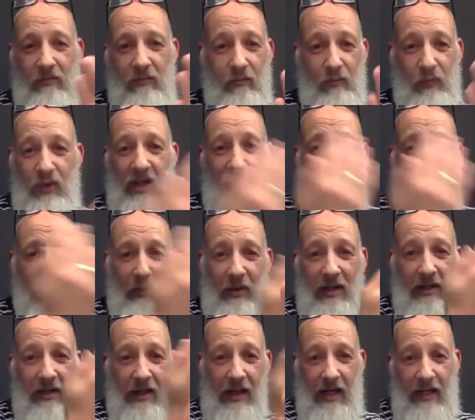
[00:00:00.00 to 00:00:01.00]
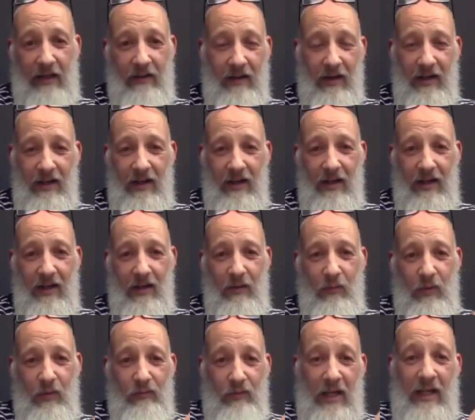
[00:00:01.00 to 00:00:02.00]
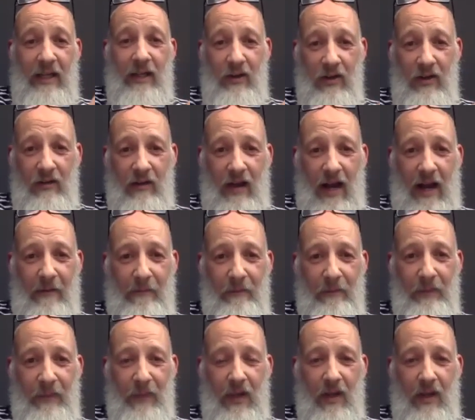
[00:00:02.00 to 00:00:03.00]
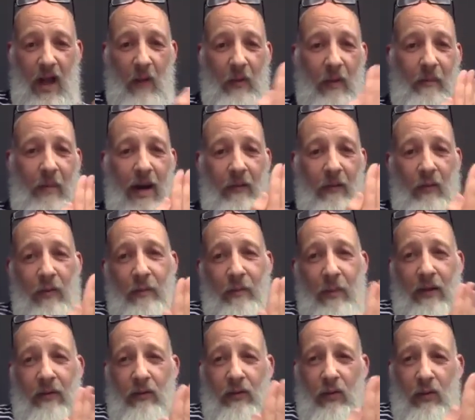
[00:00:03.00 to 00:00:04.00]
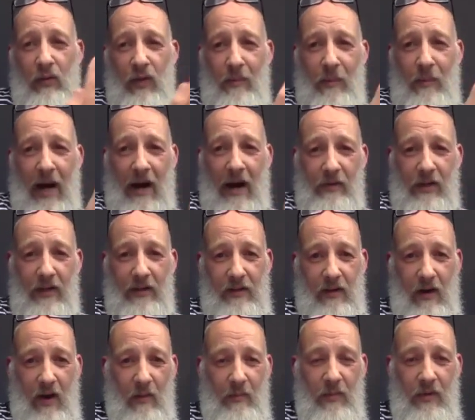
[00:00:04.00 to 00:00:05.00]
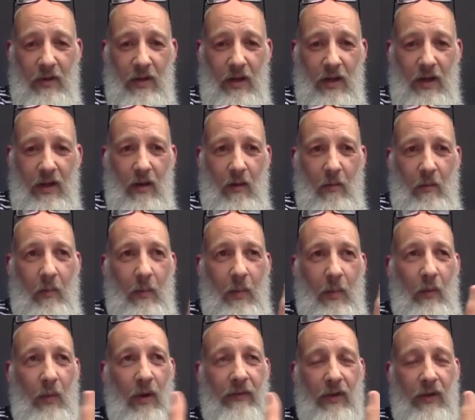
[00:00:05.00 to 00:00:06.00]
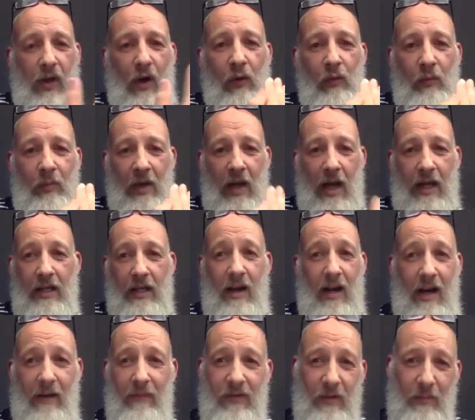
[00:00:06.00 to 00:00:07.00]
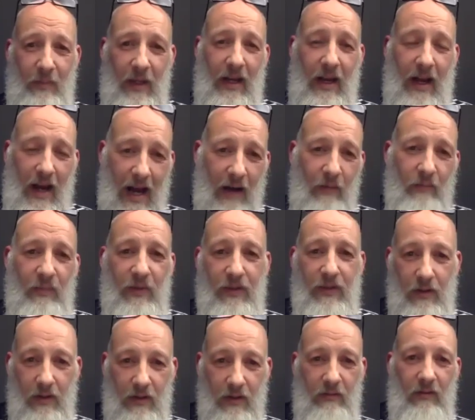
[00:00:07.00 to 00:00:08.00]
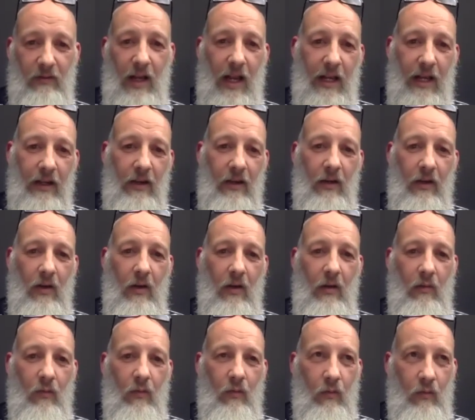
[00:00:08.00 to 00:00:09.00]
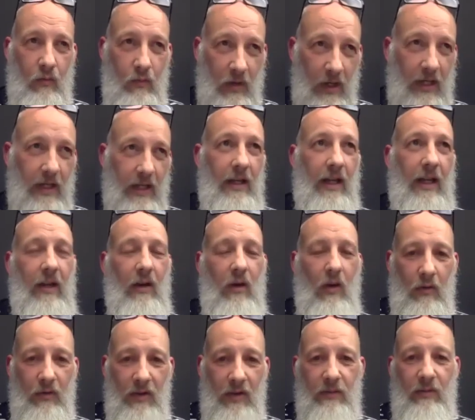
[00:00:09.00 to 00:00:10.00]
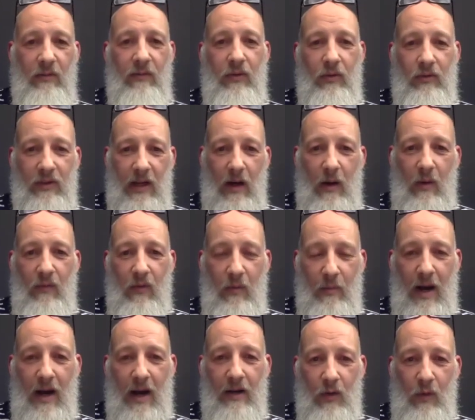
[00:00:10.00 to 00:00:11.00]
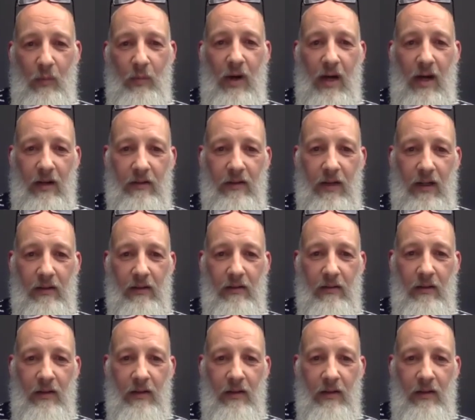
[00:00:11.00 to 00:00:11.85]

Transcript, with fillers: really brilliantly we're really good at that and we make we build all the barriers up but with co-play you have to be absolutely really honest with yourself about your practice